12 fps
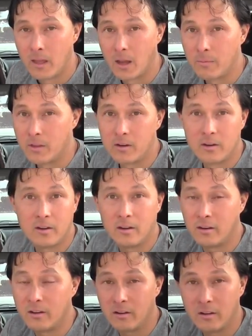I mean, in,
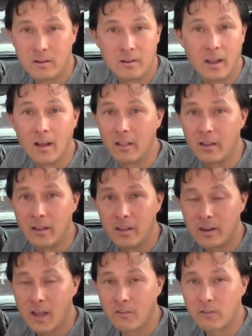in, in L
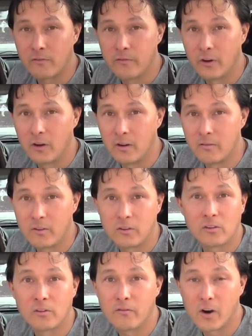A, and have some fun,
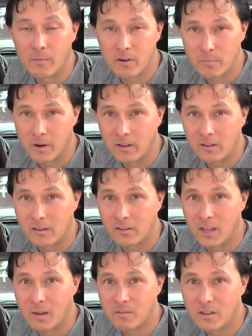visit some farmers markets at the
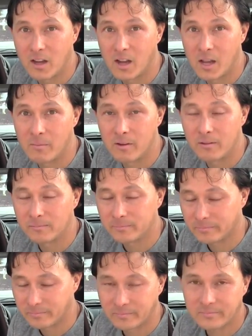same time, and
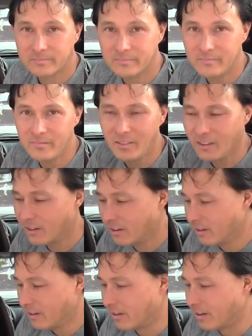
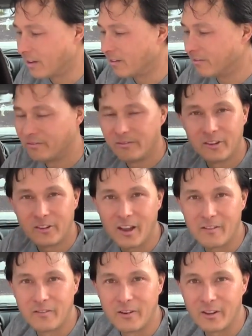yeah, just
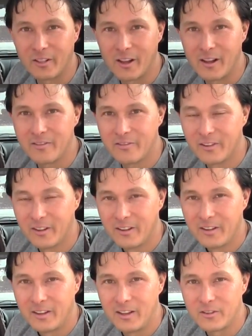have fun in life,
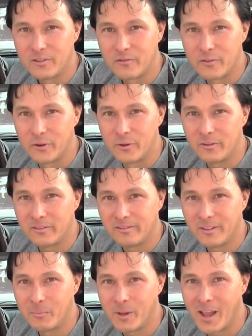eat some fruit,
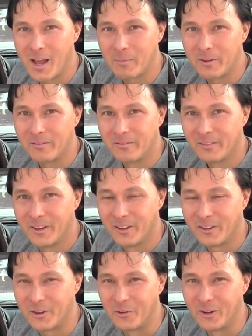and be happy.
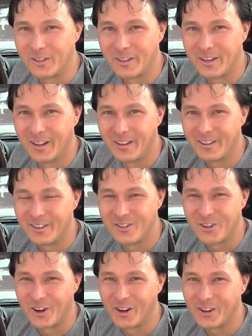So once again, this is
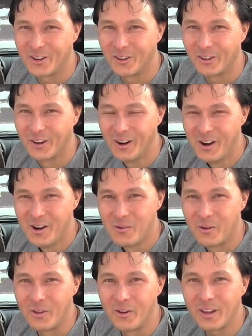John Kohler
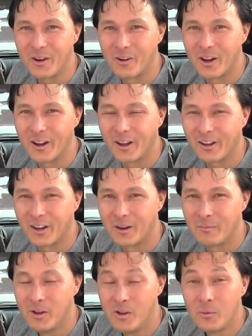with O K raw dot
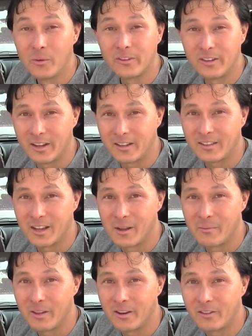com. We'll see you next
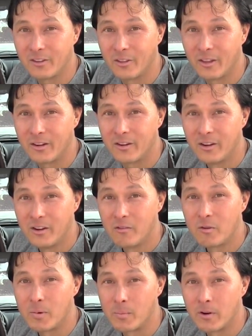time, and until then,
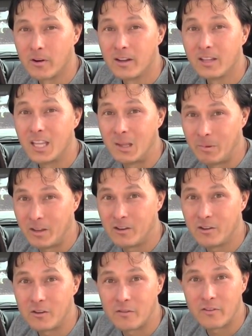remember, keep
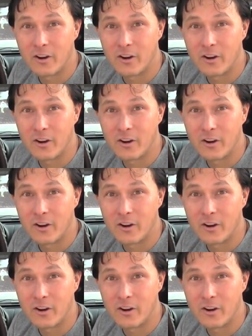eating your